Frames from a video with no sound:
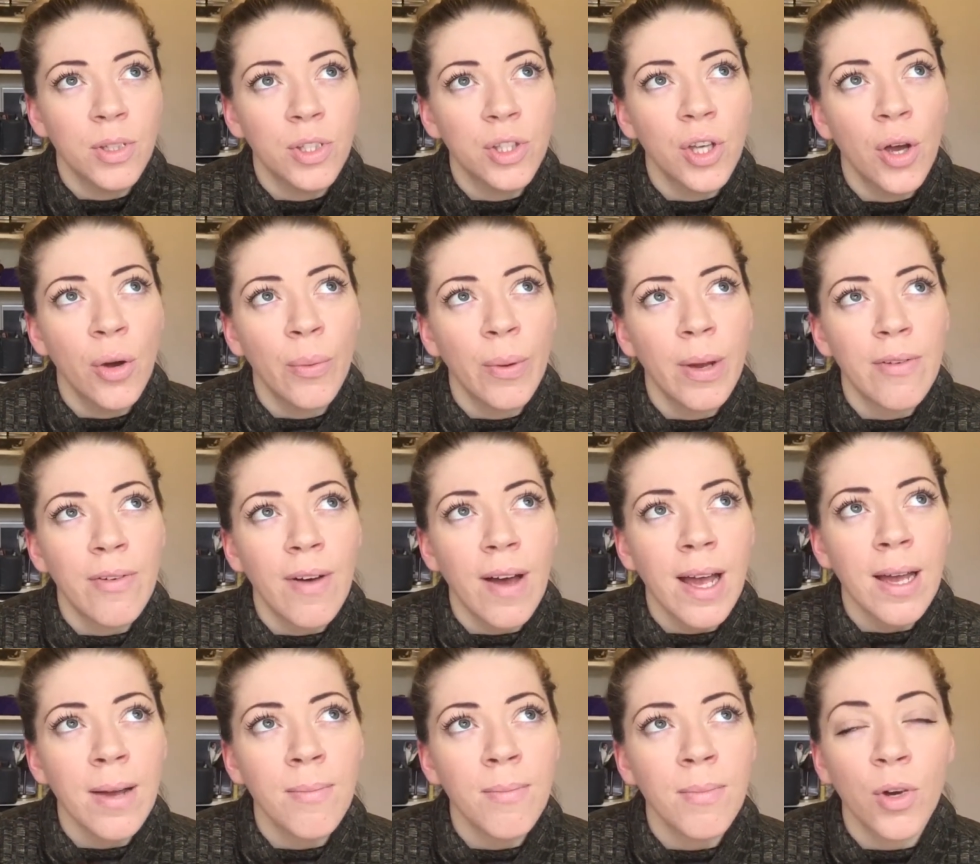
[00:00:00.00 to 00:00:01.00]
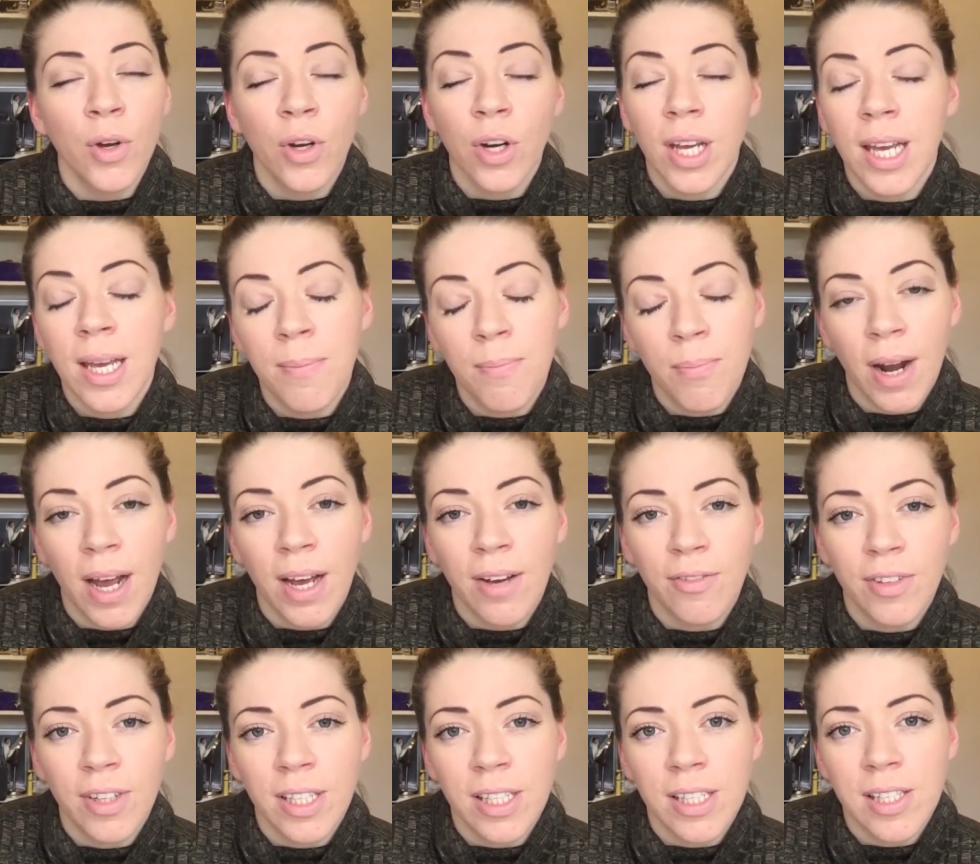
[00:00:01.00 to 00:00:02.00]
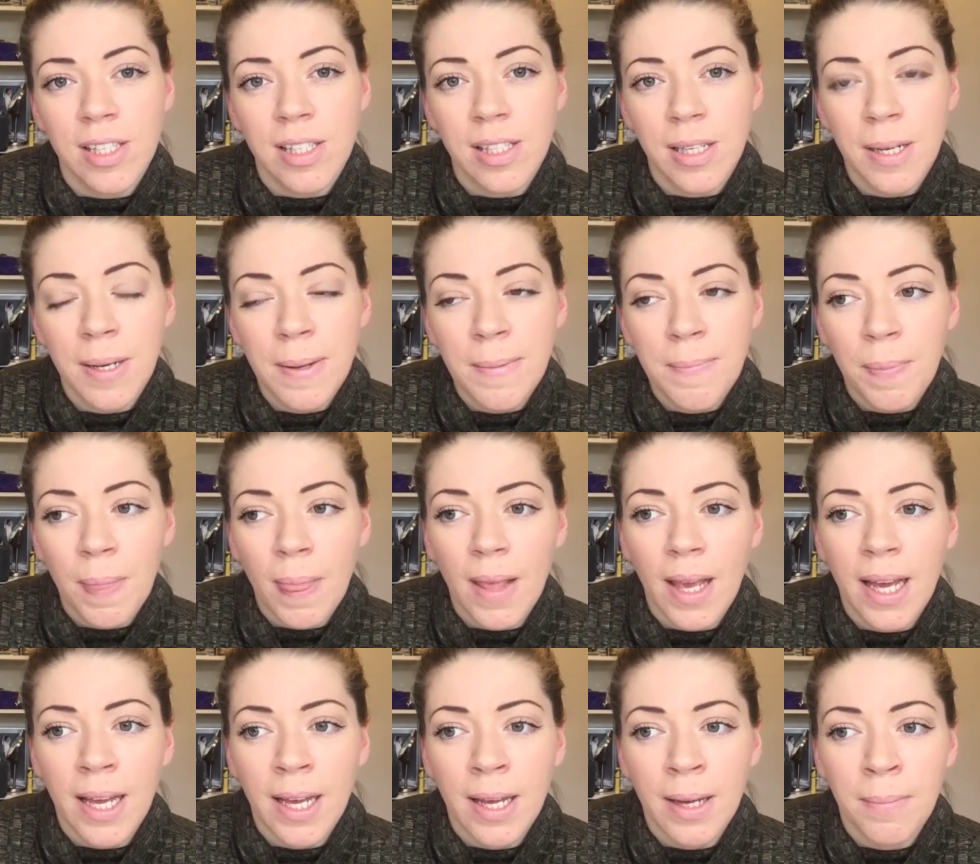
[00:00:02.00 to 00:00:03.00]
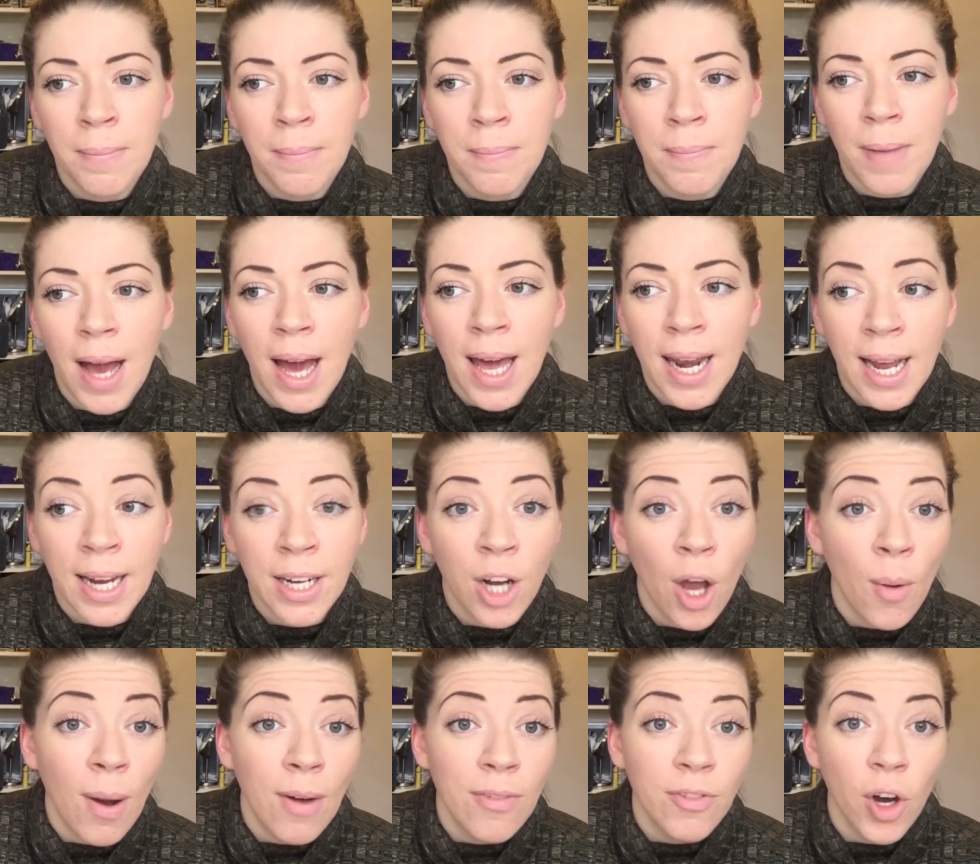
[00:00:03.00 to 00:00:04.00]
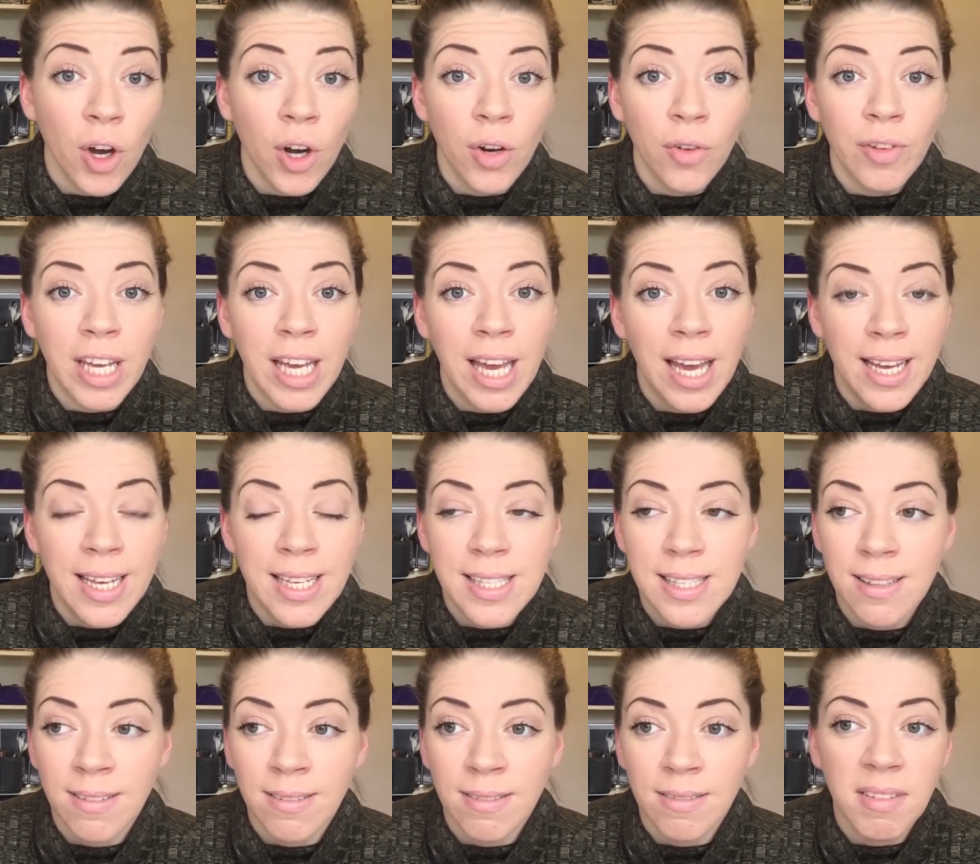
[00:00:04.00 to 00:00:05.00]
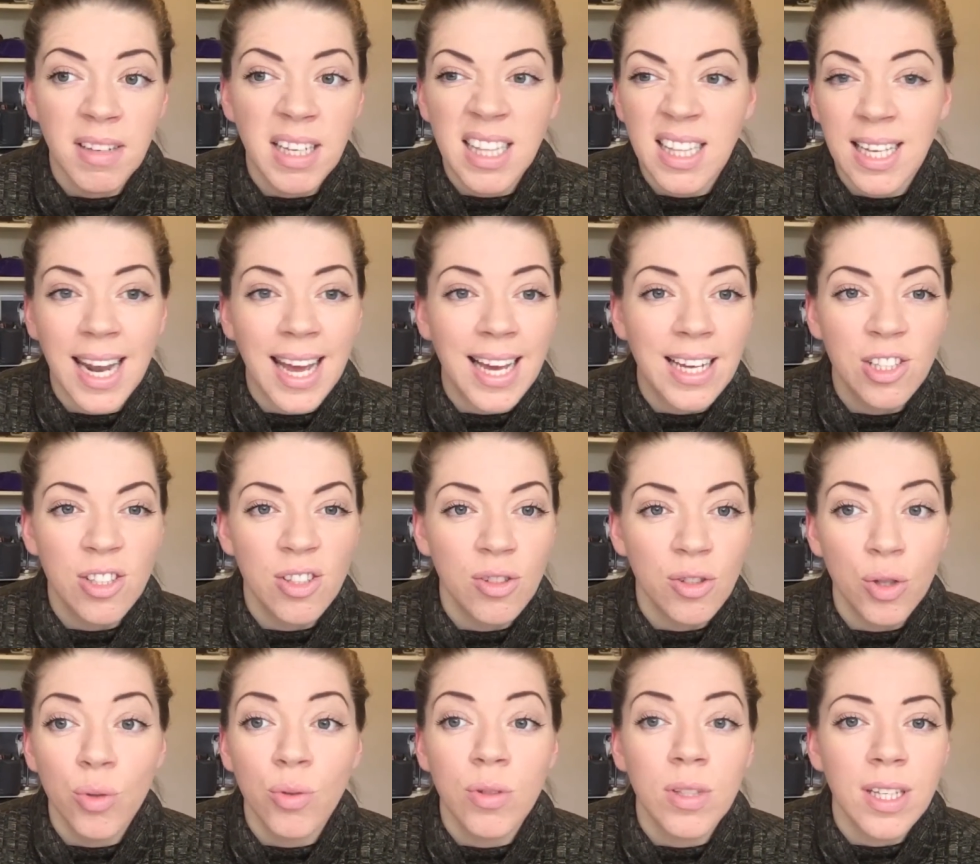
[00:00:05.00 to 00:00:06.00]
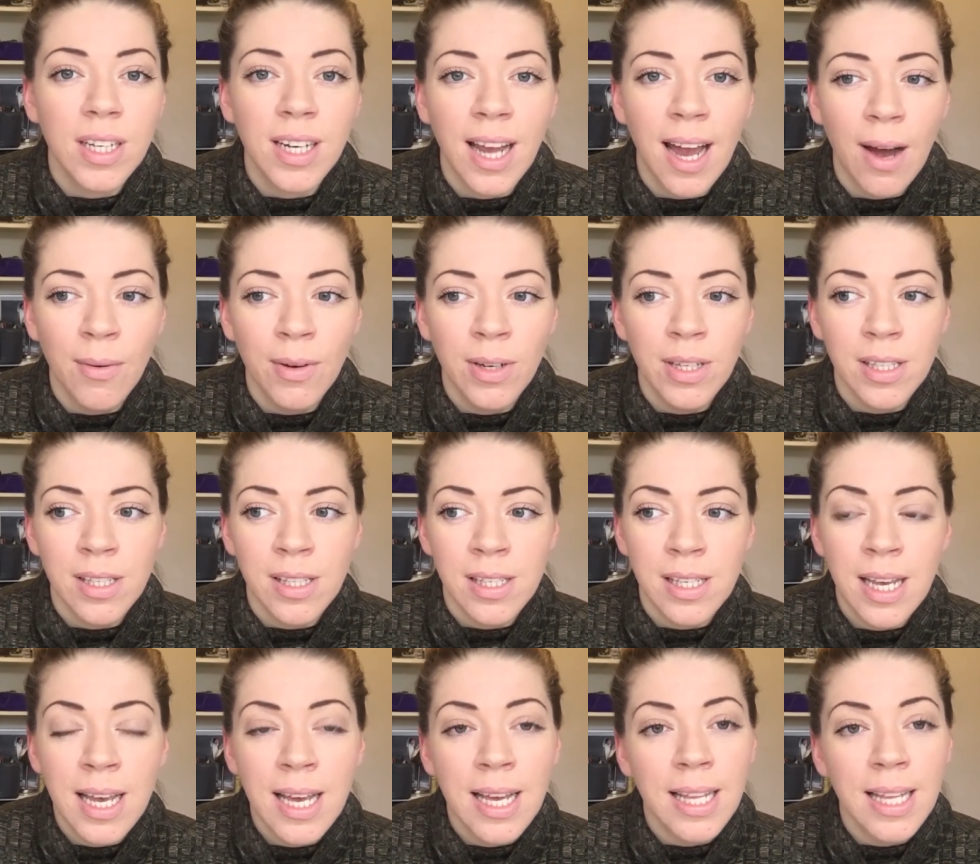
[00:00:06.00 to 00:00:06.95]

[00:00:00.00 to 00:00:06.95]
So if I'm going to eat breakfast and I know I've got a rehearsal in the next 2 to 3 hours,